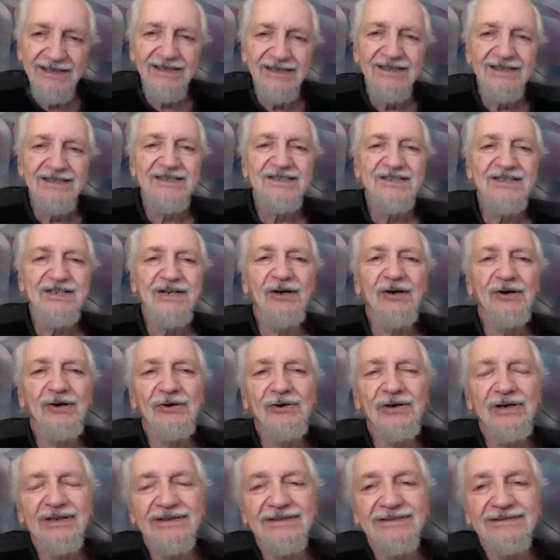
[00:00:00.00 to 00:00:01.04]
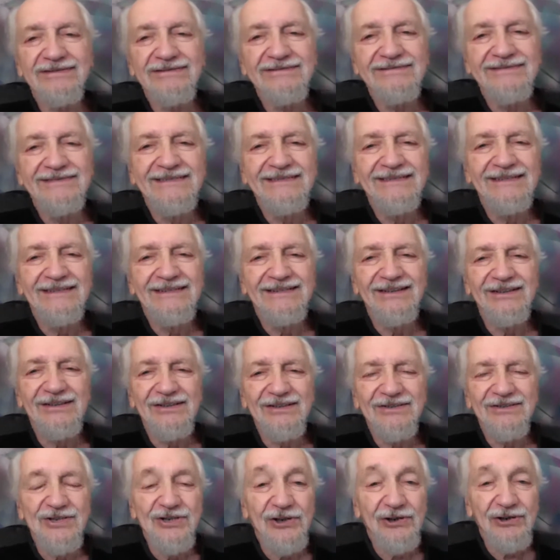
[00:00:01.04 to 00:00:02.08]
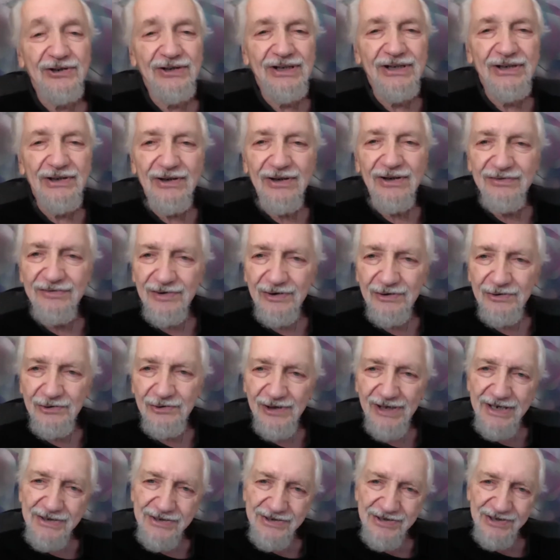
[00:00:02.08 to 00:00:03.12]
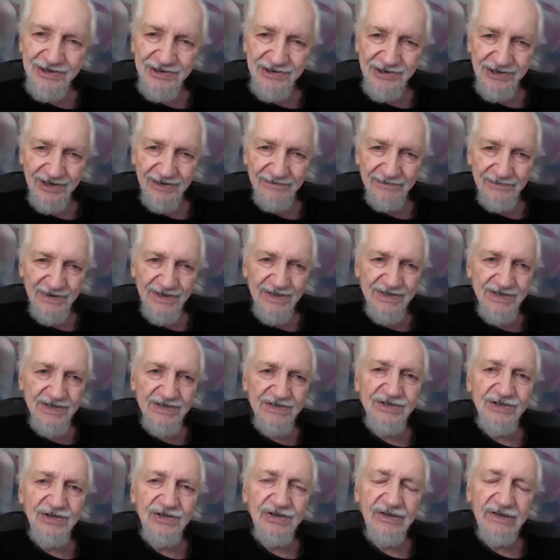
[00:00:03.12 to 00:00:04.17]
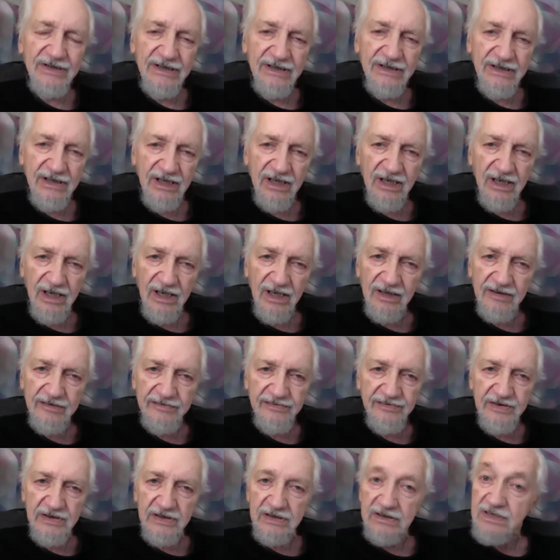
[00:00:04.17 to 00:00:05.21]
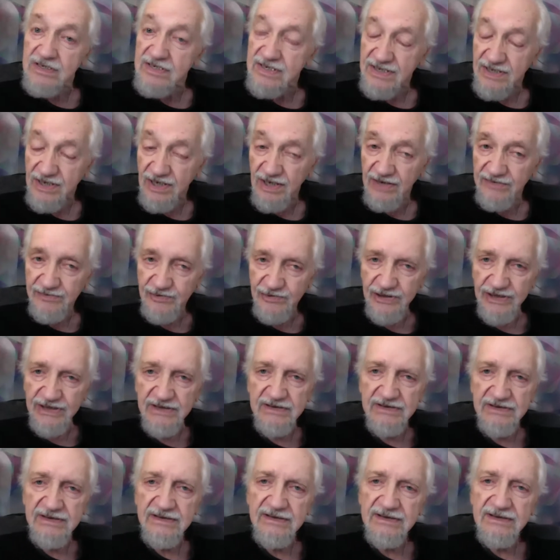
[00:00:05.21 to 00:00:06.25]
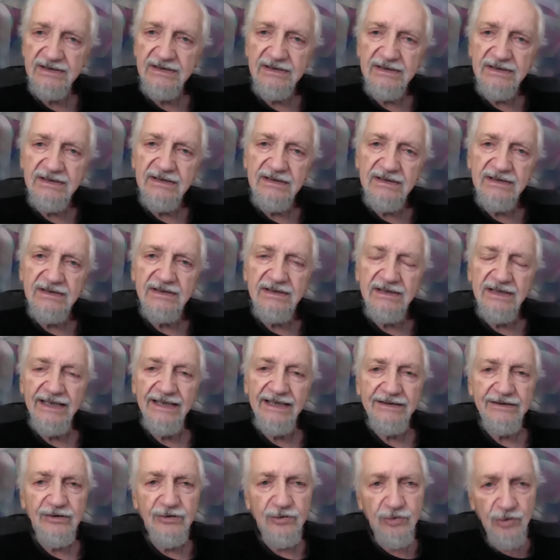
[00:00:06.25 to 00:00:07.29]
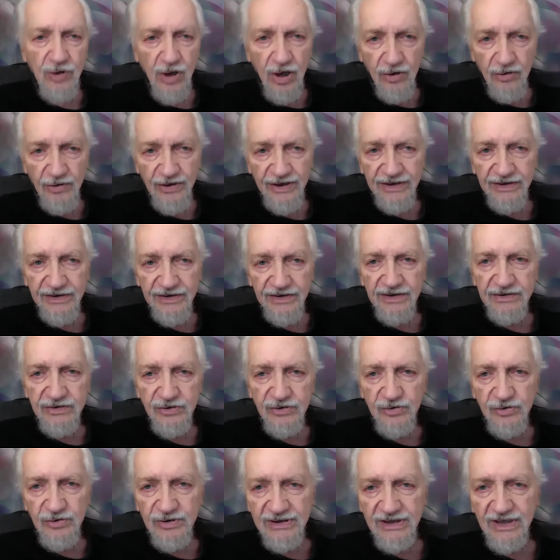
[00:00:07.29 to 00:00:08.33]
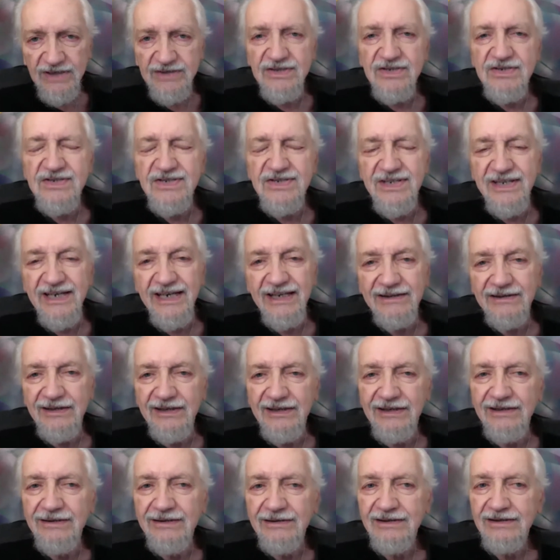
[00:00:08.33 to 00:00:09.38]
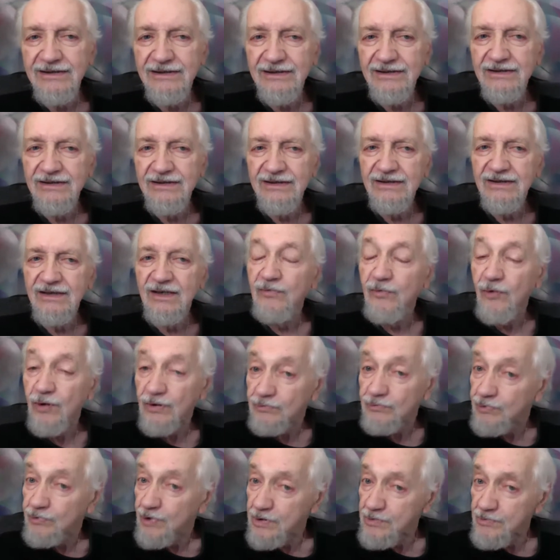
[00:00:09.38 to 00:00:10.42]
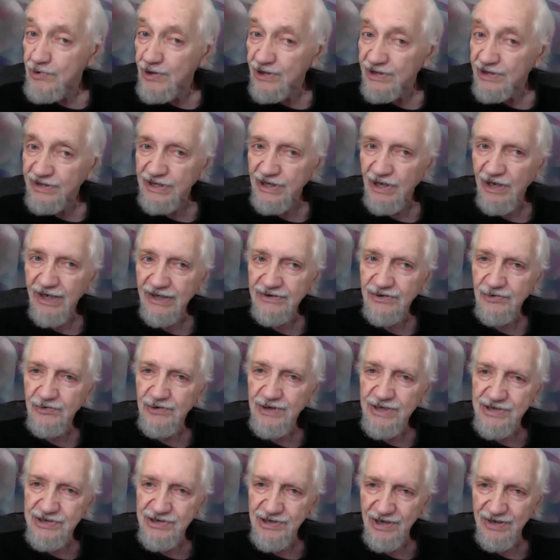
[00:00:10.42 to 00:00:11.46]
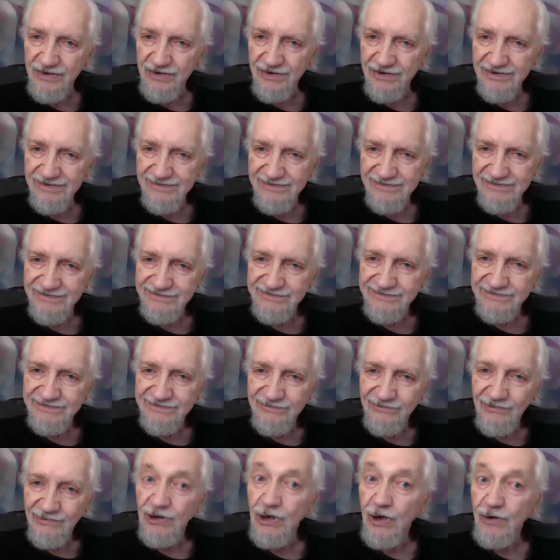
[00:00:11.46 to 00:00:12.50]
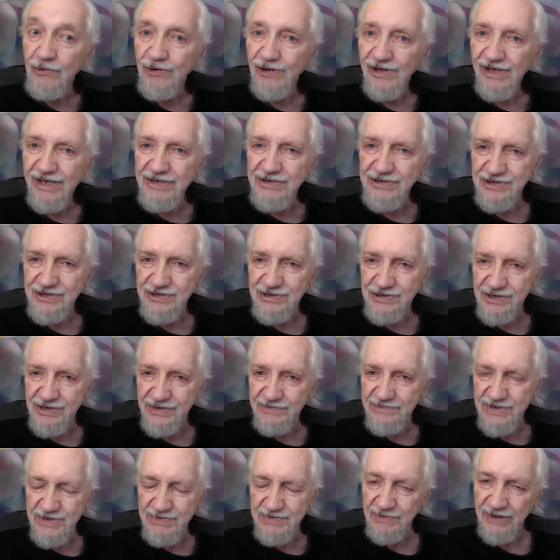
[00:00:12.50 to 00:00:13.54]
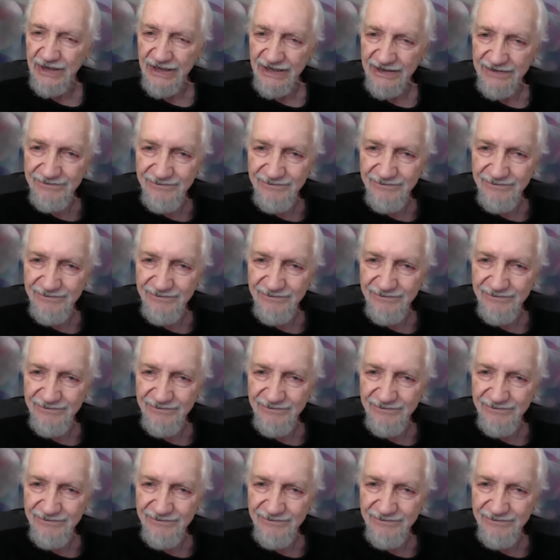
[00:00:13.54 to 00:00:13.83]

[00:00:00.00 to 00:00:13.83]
So the journey of a relationship is a journey of discovery and growing into an understanding of what we really are to each other, what our relationships mean.